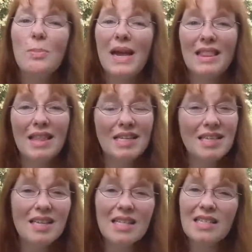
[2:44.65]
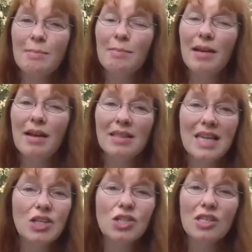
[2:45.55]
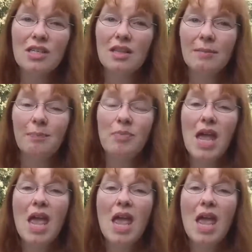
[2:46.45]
You pay less and less attention to them.